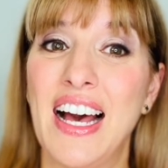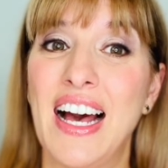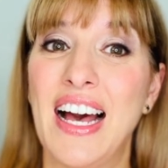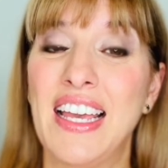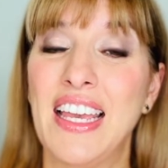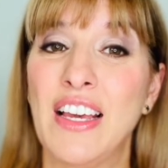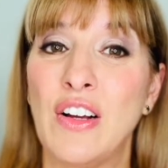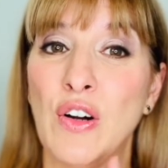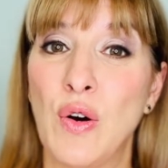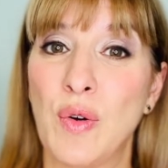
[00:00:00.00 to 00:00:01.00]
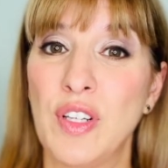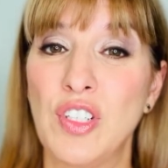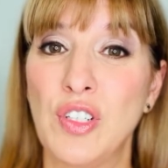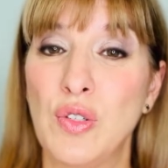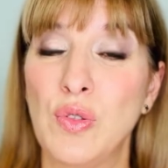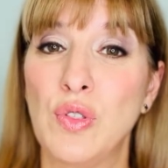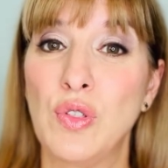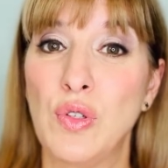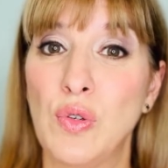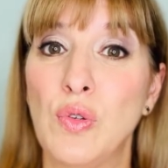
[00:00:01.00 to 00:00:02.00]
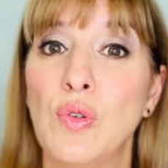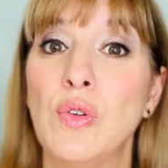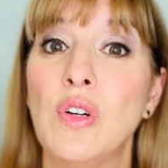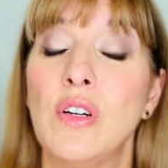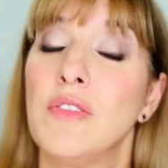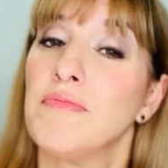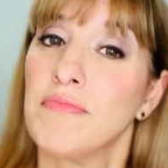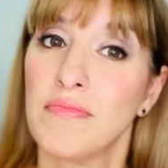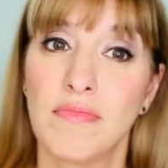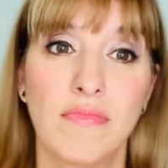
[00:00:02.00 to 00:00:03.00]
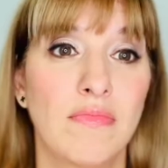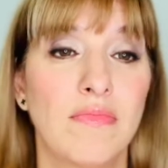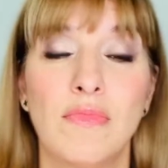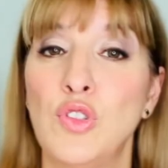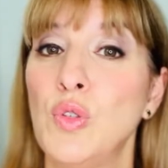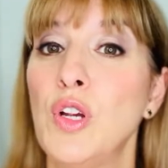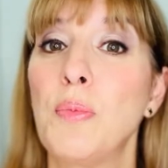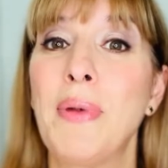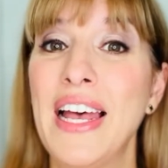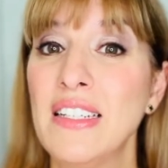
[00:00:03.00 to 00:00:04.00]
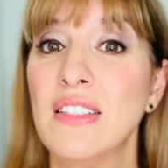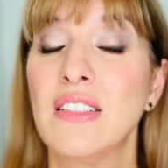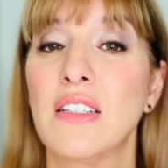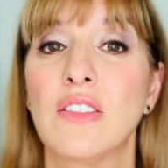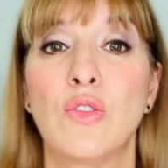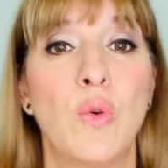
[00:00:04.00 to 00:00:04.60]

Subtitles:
I encourage you to do your best to